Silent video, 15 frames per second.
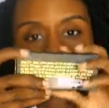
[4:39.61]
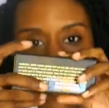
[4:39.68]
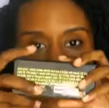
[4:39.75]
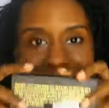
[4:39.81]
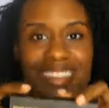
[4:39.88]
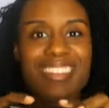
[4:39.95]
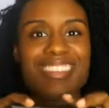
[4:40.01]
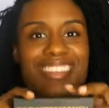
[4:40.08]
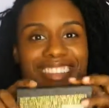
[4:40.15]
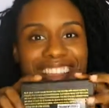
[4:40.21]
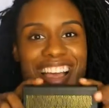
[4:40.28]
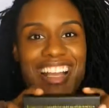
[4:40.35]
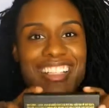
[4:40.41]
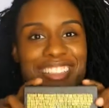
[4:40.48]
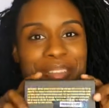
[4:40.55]
This is
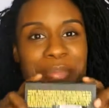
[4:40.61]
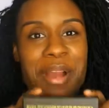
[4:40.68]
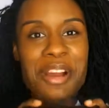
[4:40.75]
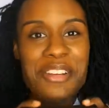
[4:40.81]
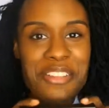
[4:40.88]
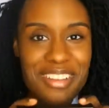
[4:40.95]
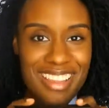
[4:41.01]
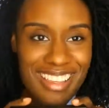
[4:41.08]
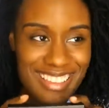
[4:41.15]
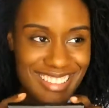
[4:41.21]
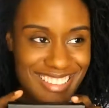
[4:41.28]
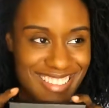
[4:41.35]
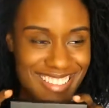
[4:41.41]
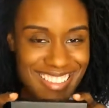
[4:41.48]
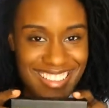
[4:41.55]
actually perfect
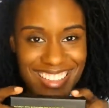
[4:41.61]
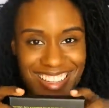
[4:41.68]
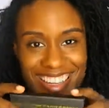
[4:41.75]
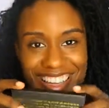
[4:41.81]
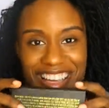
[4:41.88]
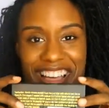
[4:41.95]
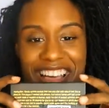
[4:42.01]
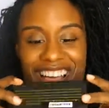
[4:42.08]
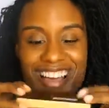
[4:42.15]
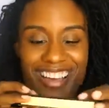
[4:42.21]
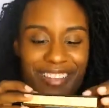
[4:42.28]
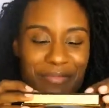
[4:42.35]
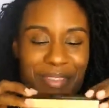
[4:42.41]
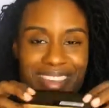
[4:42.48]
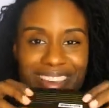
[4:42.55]

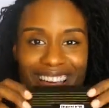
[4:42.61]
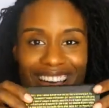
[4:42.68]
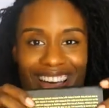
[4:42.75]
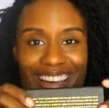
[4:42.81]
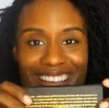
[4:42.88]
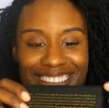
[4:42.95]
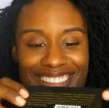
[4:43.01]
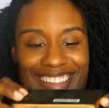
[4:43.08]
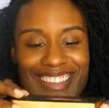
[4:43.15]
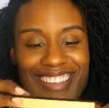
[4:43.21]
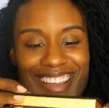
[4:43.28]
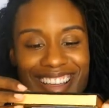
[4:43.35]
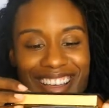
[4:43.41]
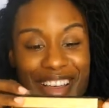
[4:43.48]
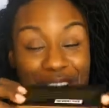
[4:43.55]
because
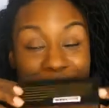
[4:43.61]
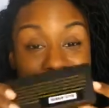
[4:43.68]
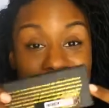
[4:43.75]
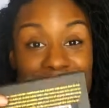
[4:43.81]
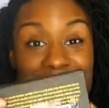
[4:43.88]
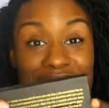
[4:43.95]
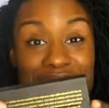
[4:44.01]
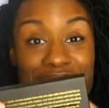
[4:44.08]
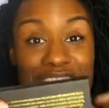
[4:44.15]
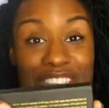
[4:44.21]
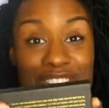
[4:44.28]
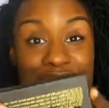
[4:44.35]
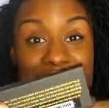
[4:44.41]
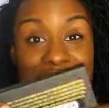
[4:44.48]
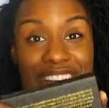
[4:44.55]
um, she actually
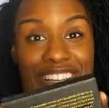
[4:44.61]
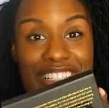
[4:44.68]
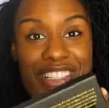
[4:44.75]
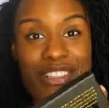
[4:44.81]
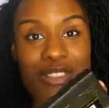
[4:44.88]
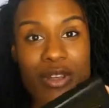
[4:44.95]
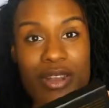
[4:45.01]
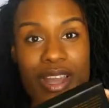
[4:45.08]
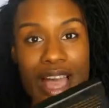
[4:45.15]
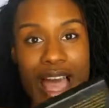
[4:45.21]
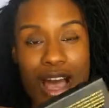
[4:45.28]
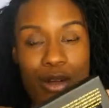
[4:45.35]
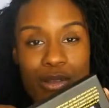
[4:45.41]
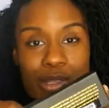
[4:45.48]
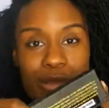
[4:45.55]
gives you directions on
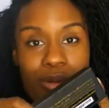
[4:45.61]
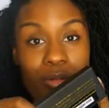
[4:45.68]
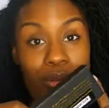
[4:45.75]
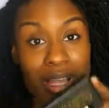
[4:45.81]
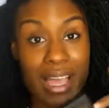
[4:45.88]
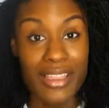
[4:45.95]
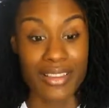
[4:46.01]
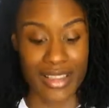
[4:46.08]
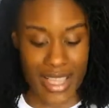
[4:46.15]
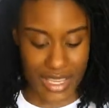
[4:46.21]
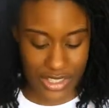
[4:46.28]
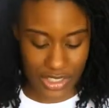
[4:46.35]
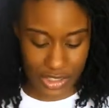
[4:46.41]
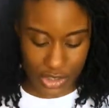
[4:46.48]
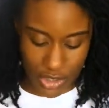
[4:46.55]
how to apply the lashes.